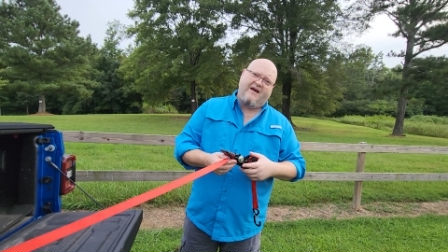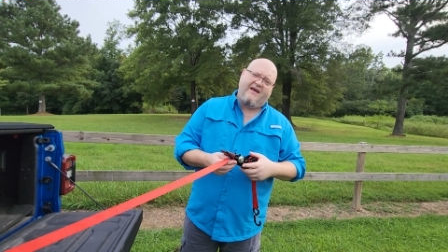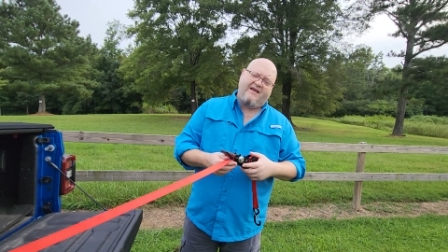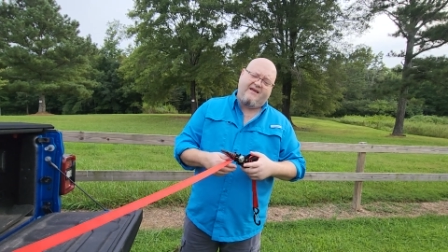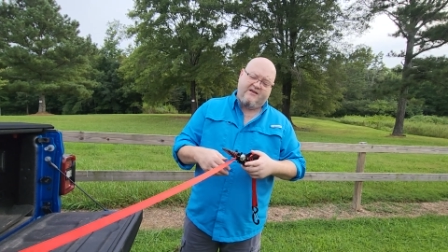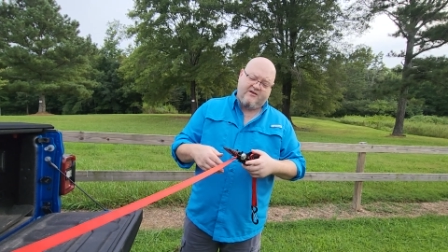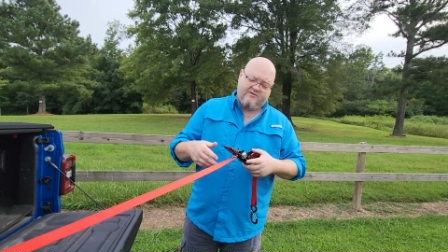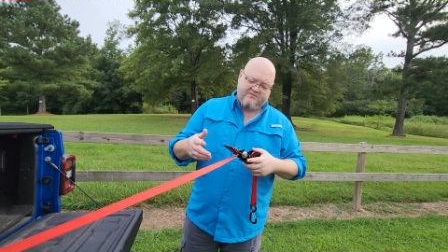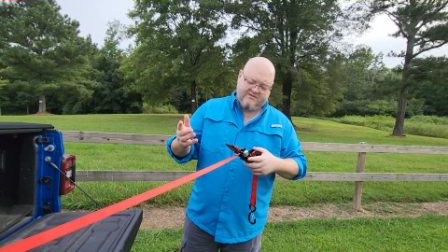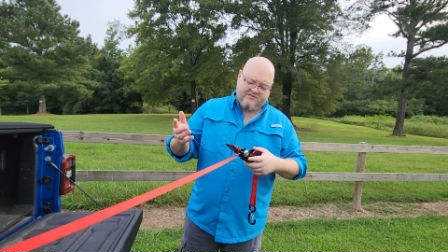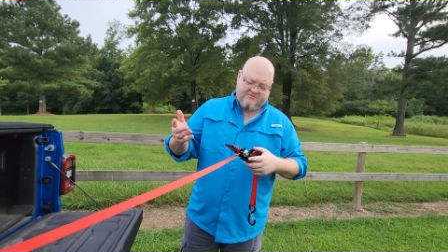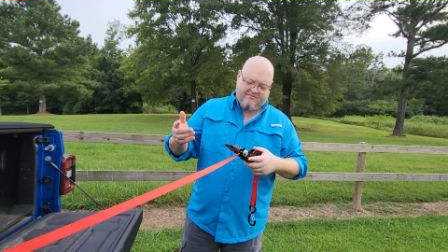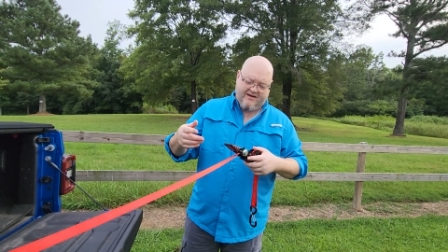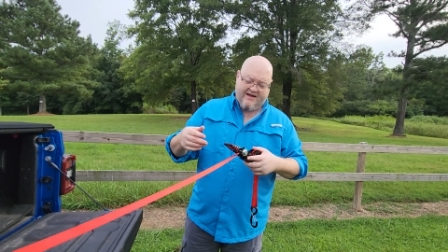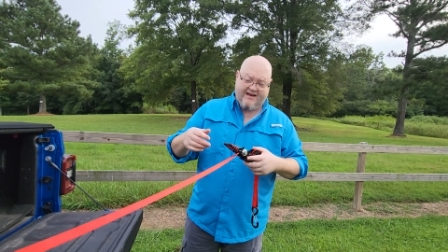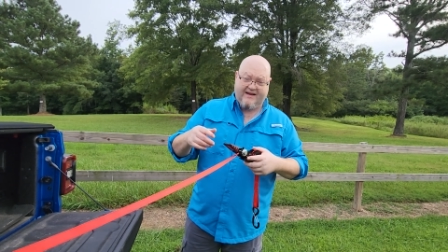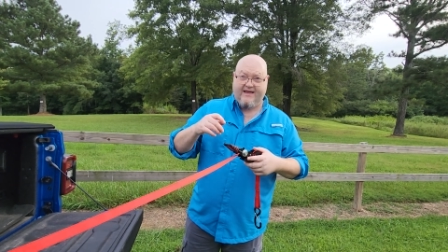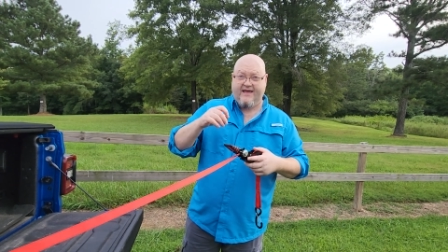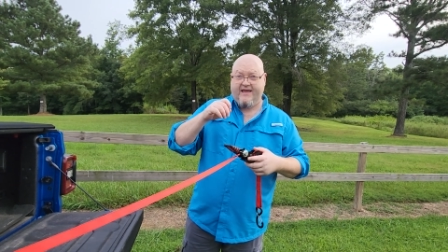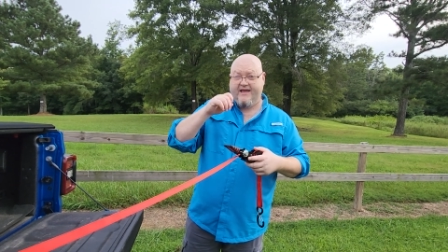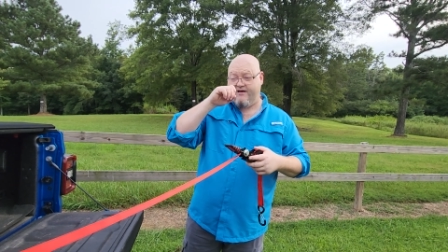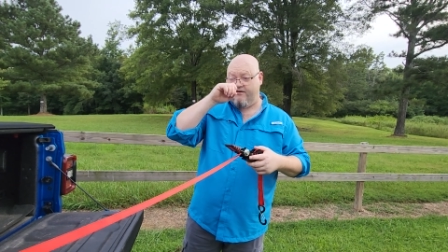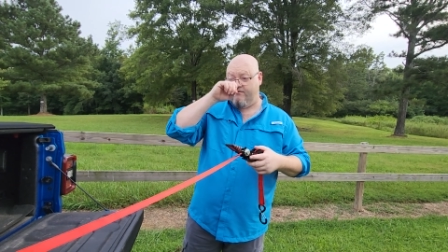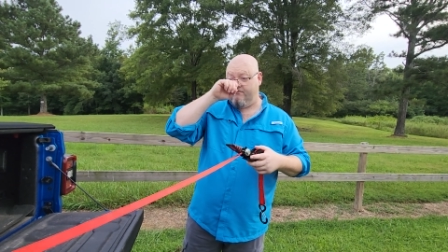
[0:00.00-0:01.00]
might help
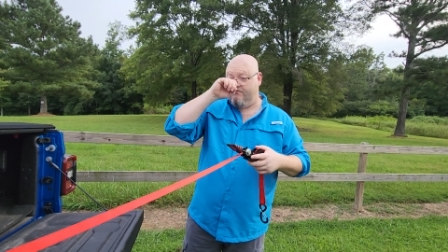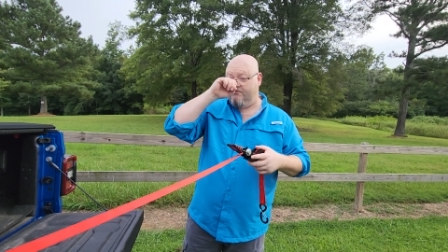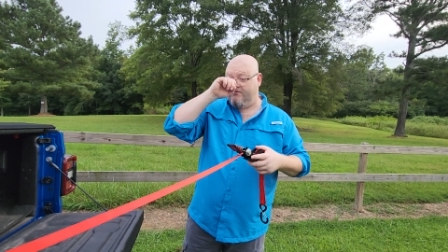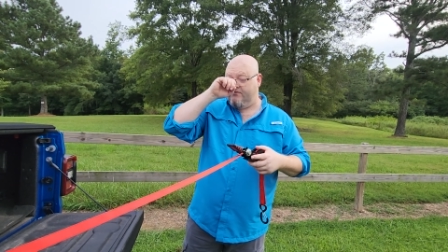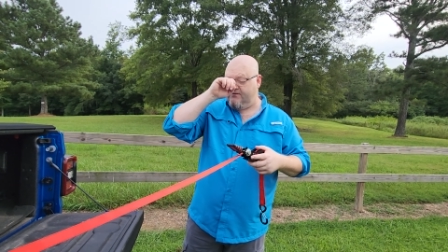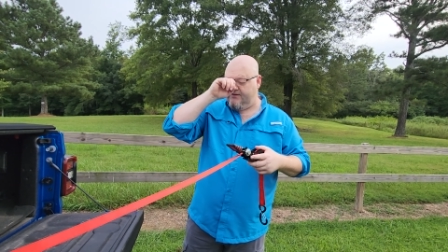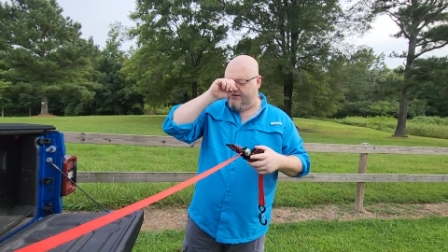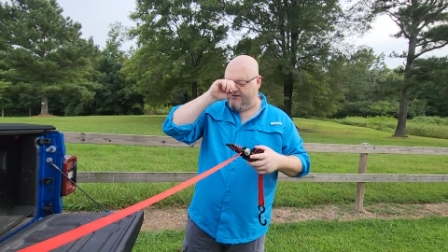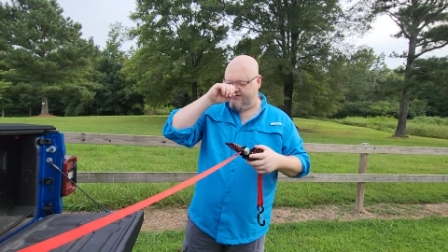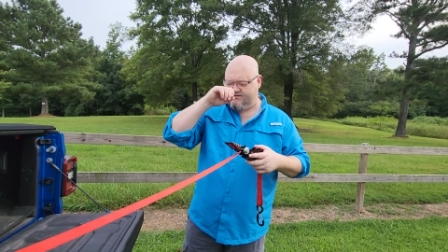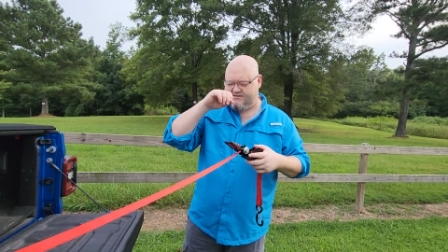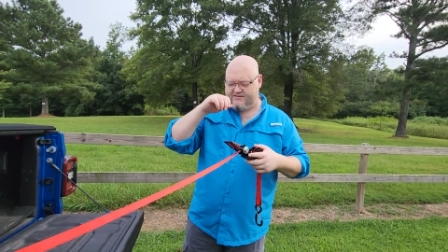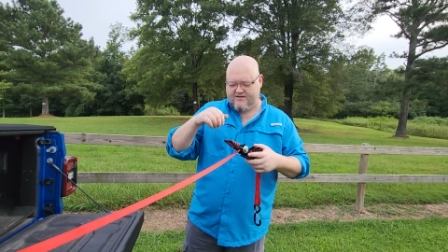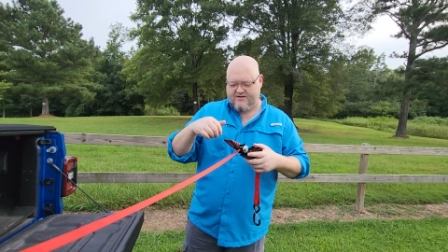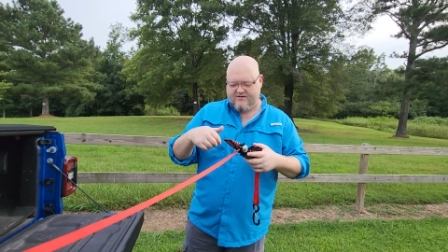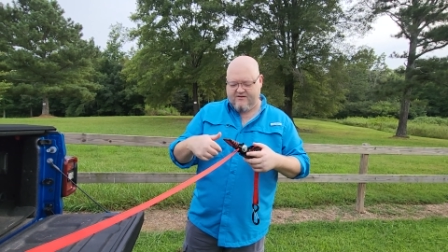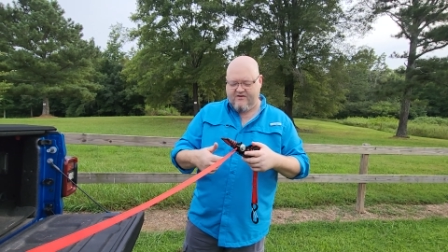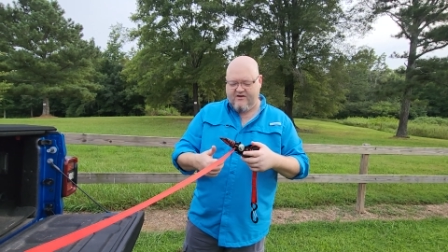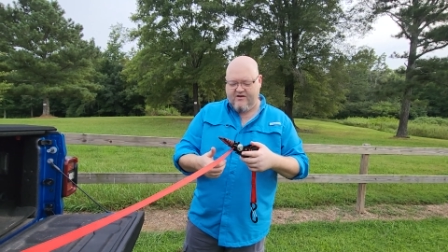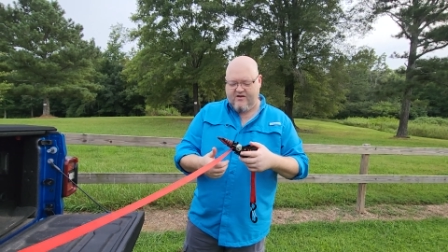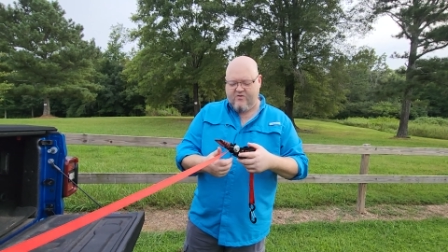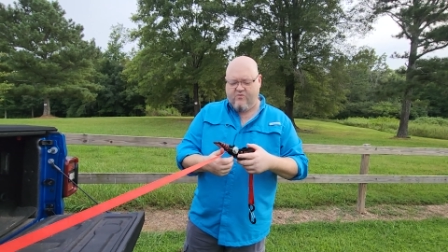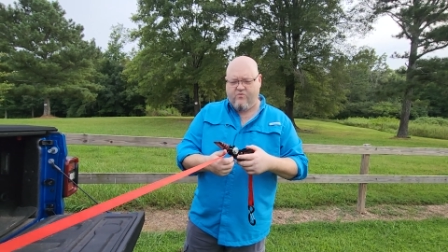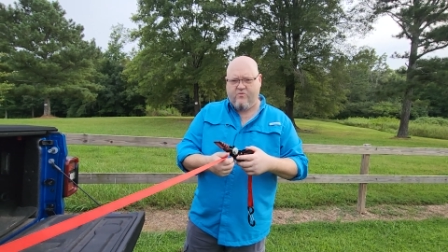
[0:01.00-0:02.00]
somebody out. And
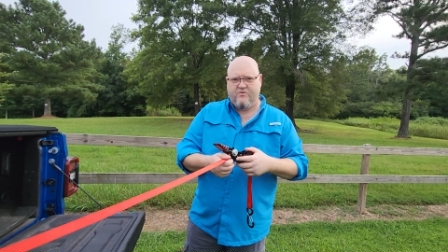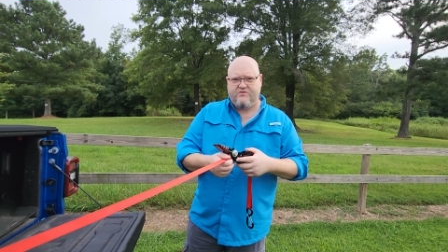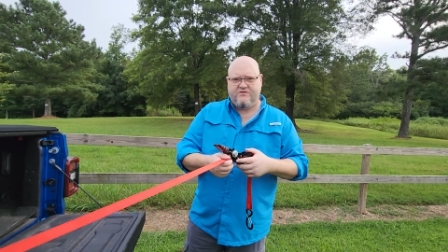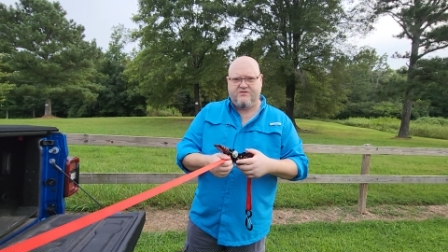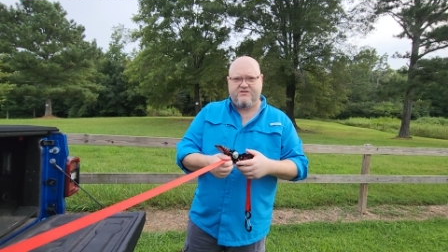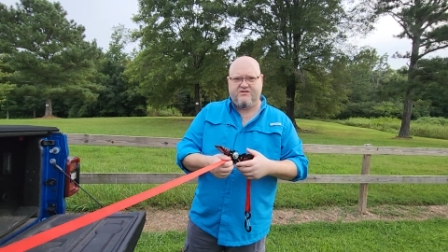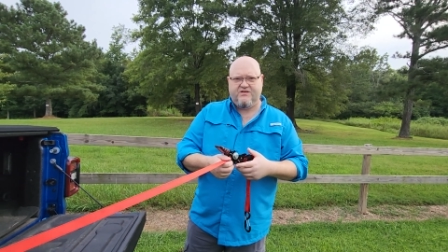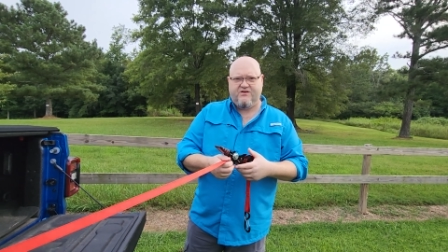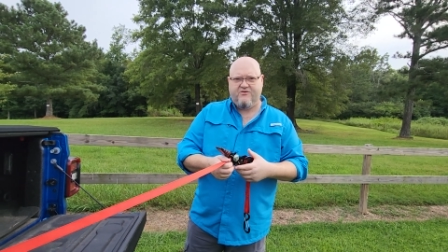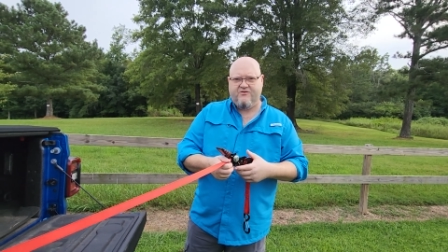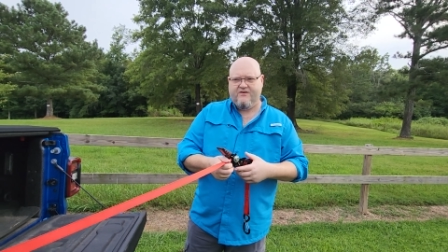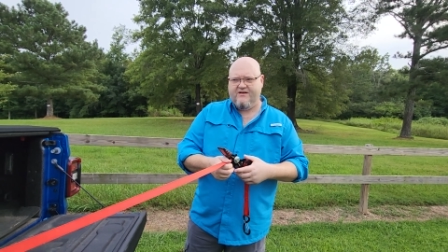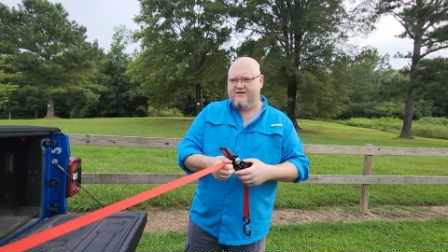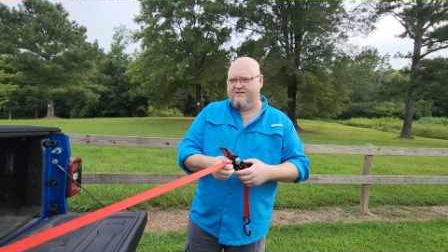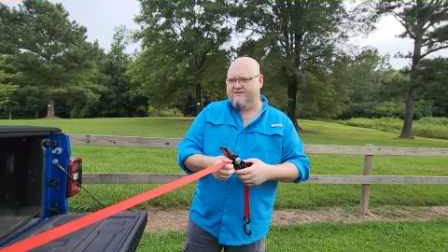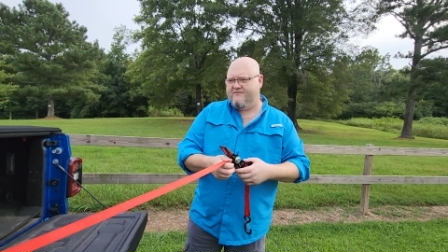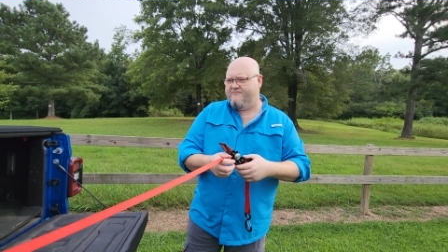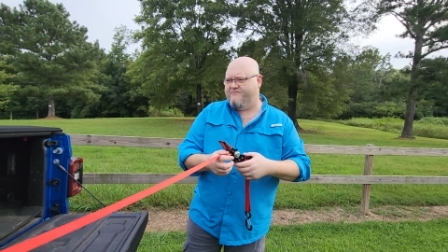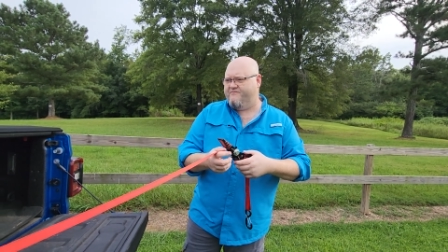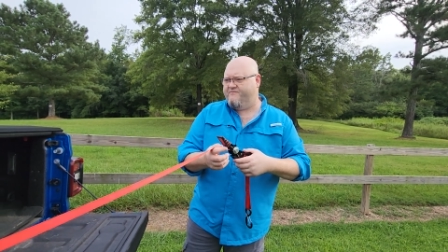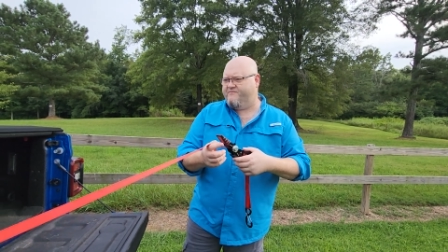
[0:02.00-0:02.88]
so wanted to show it.